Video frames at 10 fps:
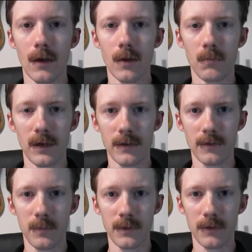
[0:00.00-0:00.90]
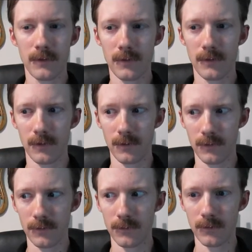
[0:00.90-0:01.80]
My experiences as a
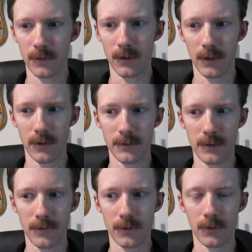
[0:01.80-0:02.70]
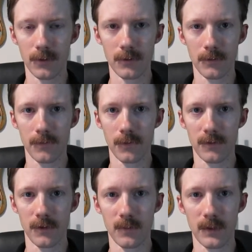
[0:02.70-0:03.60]
student are difficult for
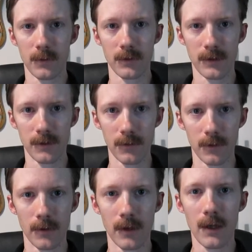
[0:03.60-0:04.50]
some people to hear